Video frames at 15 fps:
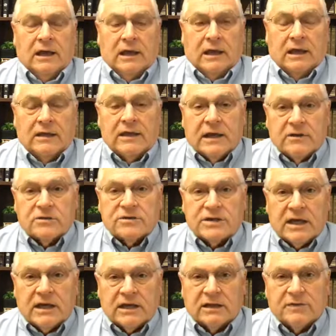in the
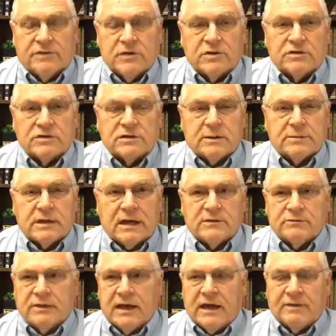understanding of the future,
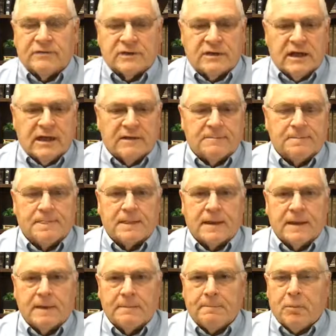sometimes we have to take
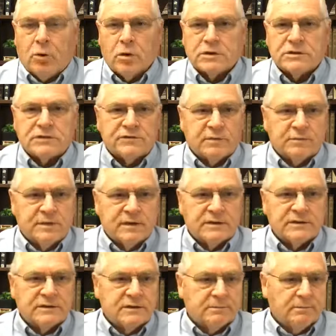portions from
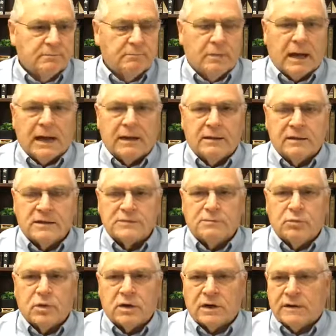this
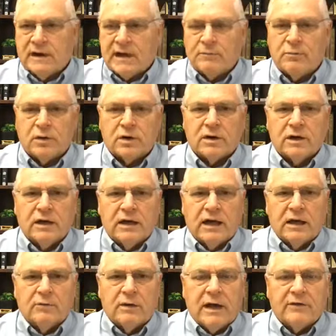book and that book,
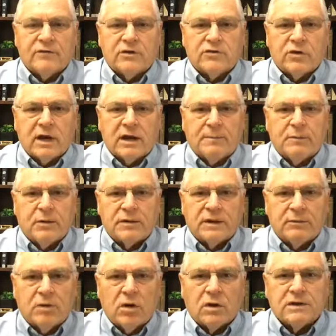and we have to try to put
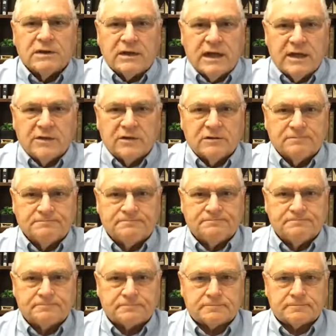them all together.
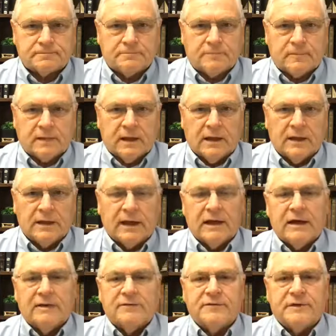And I
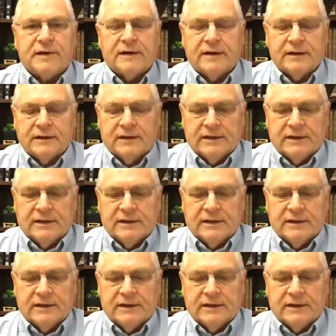have a